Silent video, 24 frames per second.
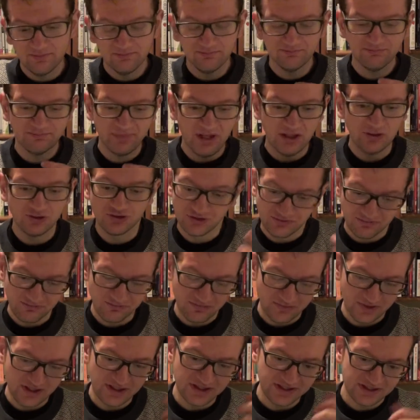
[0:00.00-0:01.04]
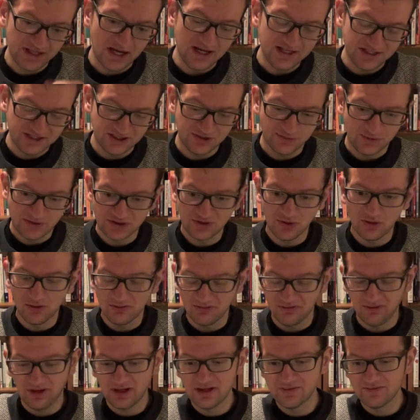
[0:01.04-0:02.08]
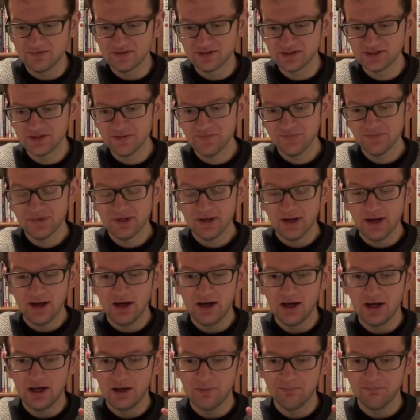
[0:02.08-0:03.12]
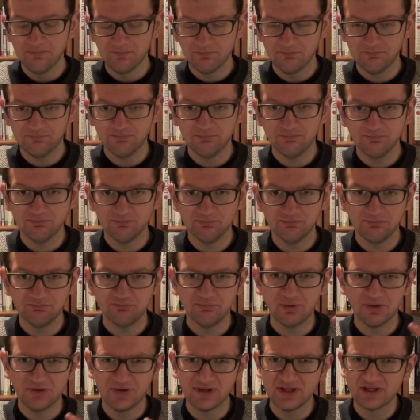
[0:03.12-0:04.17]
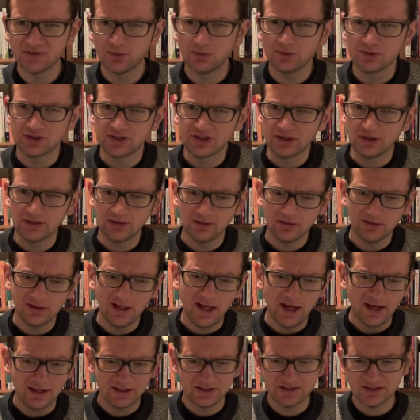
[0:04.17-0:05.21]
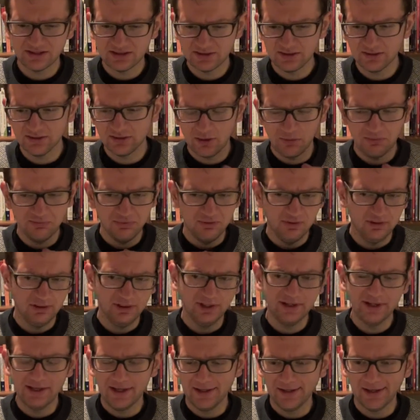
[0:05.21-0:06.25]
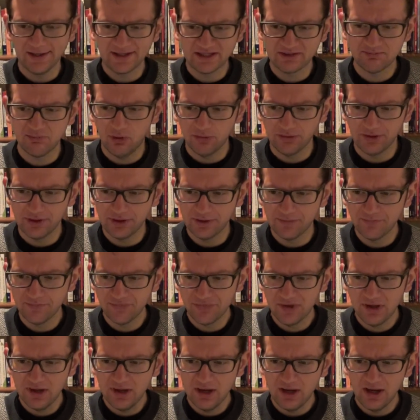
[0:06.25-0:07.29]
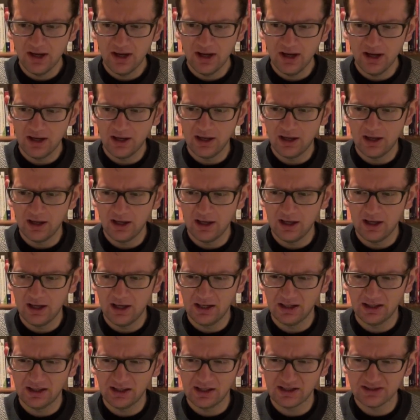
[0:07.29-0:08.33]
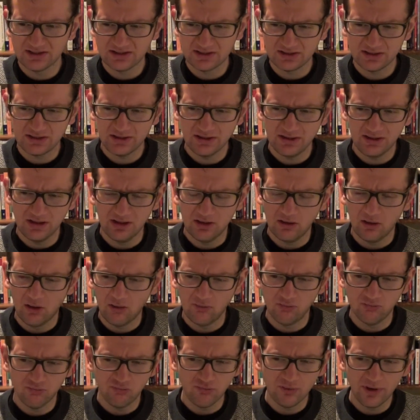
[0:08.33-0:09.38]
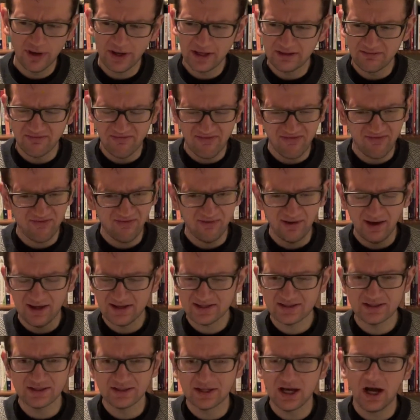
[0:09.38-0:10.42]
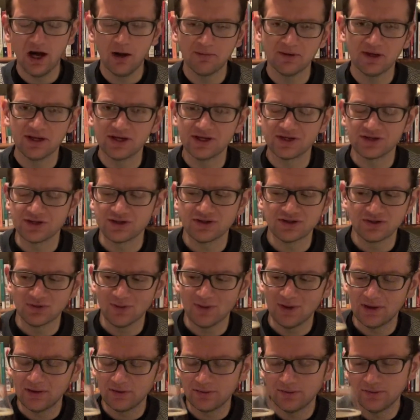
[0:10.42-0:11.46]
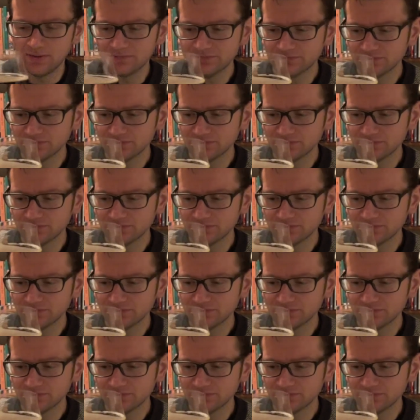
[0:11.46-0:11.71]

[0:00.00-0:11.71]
Belgian yeast estery sort of flavours, but this one just completely lacks body, and has a really flaccid carbonation as well.